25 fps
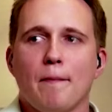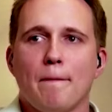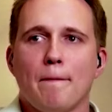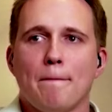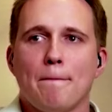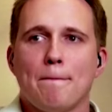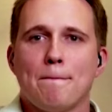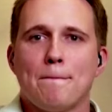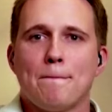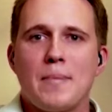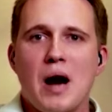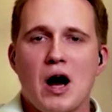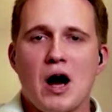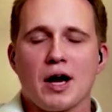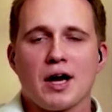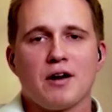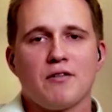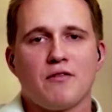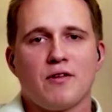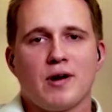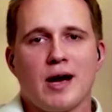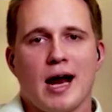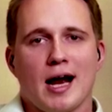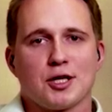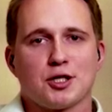Market
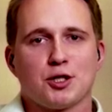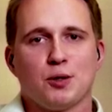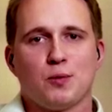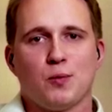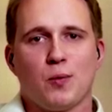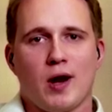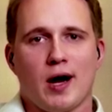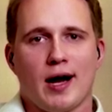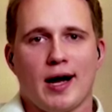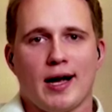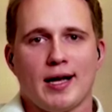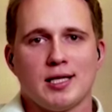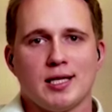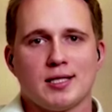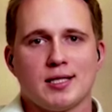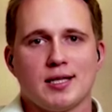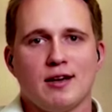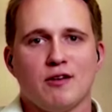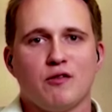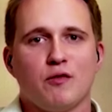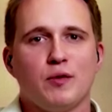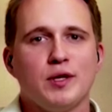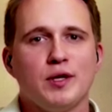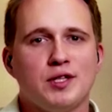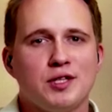reaction wise,
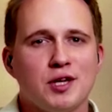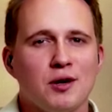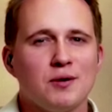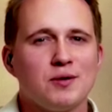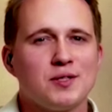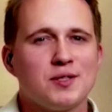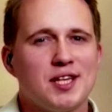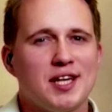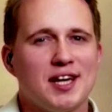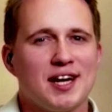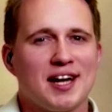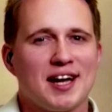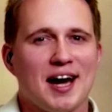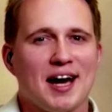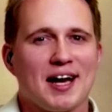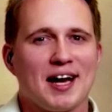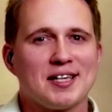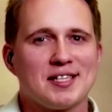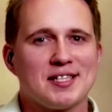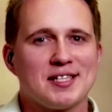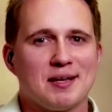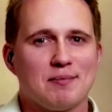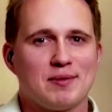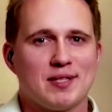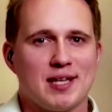if we don't see a cut in
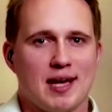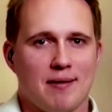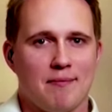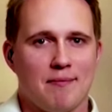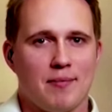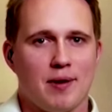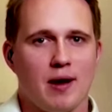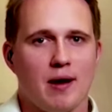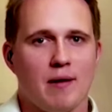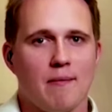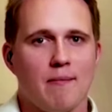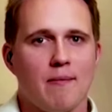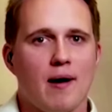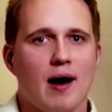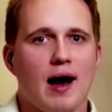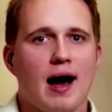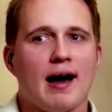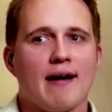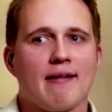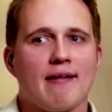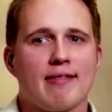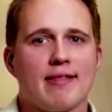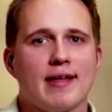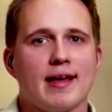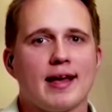September,
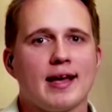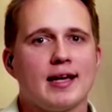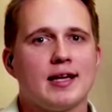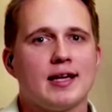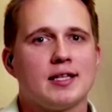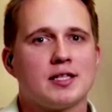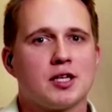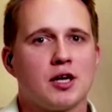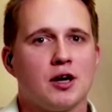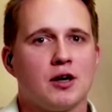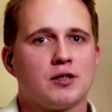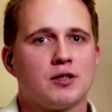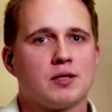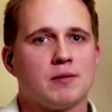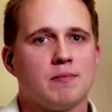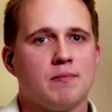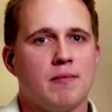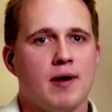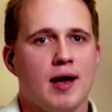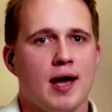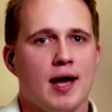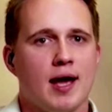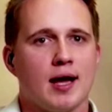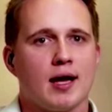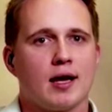I think it is going to
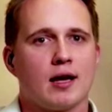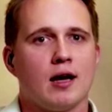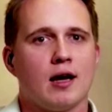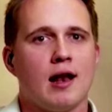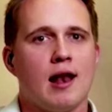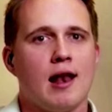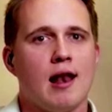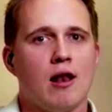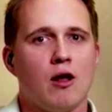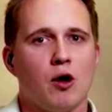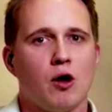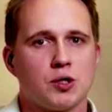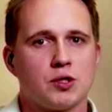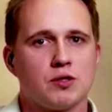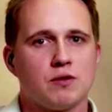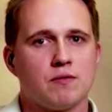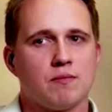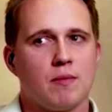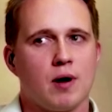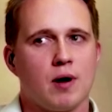make a lot of